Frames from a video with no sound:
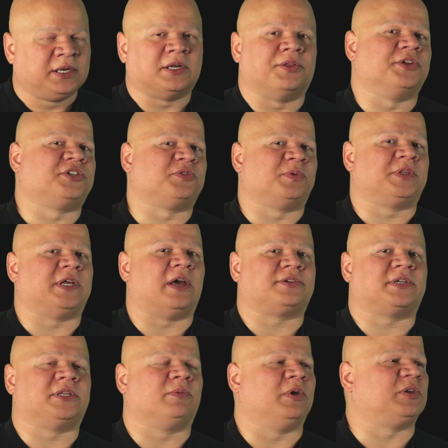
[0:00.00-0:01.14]
Now this is with the
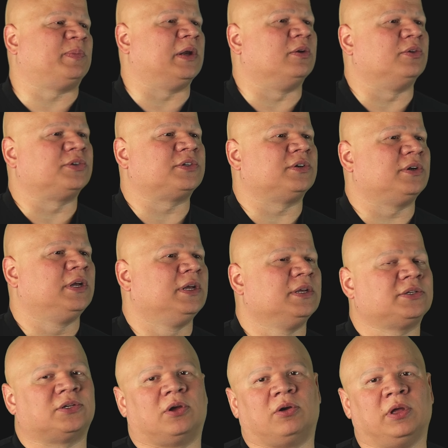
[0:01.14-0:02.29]
outside the waistband holster,
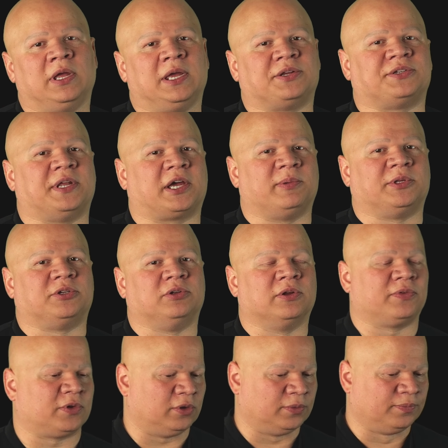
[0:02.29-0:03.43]
so it's not gonna be too
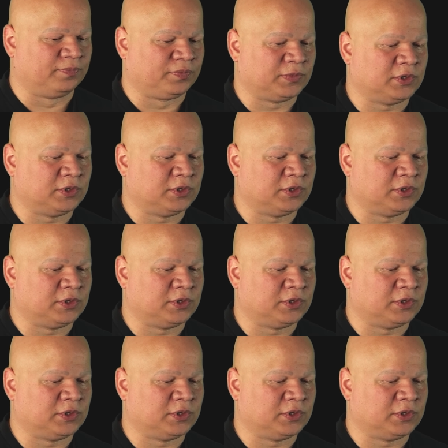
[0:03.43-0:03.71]
difficult.